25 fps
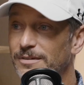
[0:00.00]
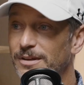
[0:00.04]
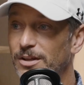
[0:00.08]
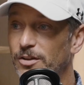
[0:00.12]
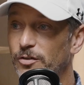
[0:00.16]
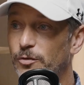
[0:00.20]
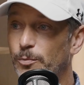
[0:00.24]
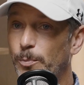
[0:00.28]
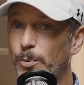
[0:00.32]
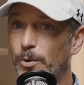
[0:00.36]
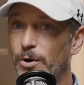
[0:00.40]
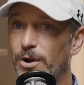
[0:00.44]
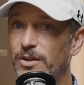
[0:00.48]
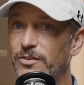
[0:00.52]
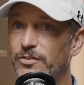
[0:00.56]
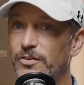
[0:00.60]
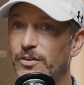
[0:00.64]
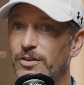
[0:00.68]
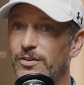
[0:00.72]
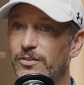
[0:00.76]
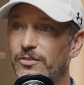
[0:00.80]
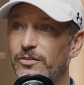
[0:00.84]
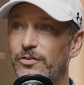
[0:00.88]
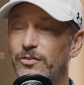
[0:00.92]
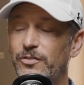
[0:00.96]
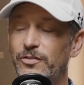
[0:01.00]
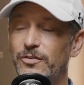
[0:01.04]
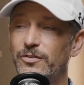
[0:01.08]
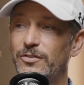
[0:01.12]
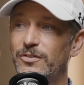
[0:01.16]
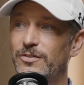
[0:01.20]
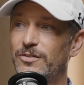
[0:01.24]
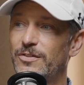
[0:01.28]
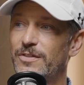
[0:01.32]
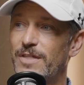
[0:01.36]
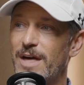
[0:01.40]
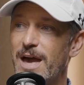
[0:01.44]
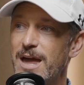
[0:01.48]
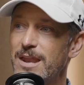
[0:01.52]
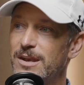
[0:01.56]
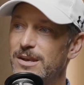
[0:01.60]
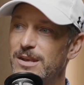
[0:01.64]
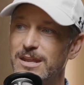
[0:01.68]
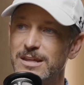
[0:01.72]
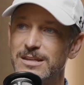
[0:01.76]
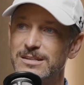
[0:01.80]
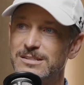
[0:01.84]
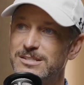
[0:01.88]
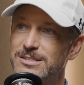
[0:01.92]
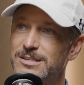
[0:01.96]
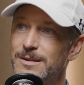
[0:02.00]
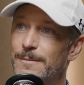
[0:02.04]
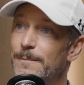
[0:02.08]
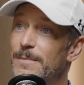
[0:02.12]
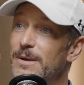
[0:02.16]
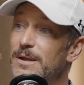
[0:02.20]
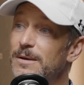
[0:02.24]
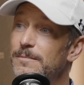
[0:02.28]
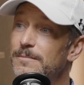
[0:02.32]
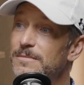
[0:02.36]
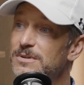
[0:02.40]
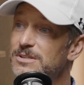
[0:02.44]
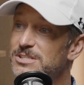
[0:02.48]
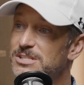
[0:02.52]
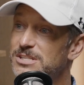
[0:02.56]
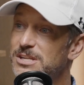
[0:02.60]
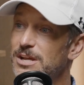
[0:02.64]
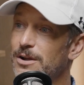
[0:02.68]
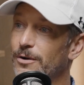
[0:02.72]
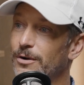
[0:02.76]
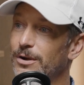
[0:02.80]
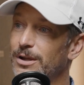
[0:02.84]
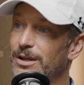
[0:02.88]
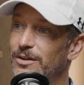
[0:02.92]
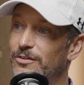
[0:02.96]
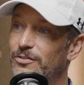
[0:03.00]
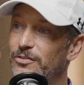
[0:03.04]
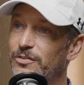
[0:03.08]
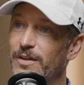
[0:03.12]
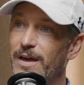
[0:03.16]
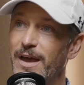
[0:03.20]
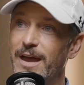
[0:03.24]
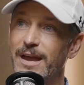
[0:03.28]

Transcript: His presence, that it's a bit mysterious.